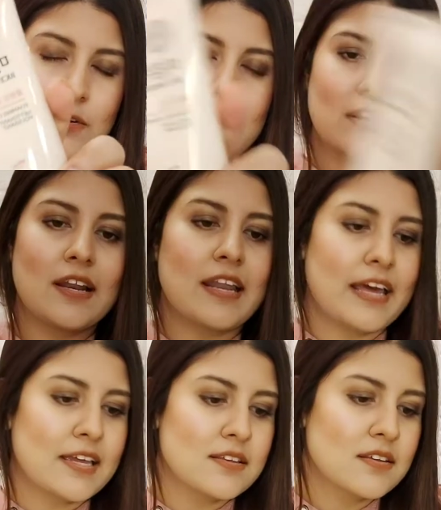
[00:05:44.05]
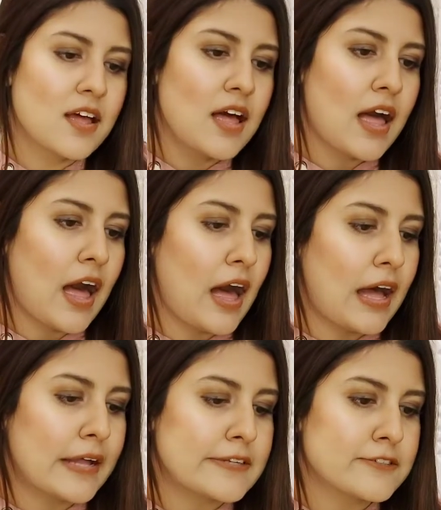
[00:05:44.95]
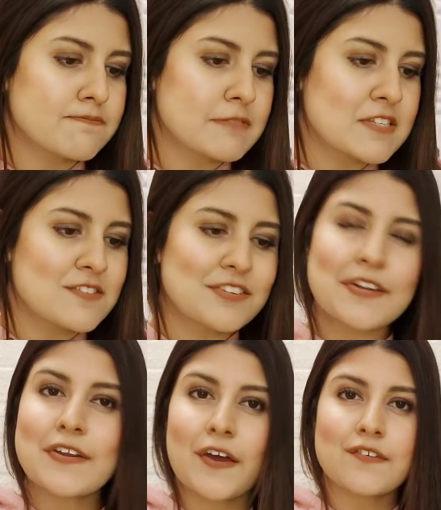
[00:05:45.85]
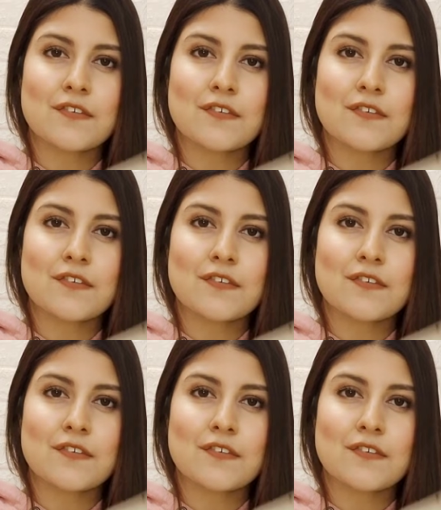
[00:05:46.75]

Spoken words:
looks like, and this is really nice.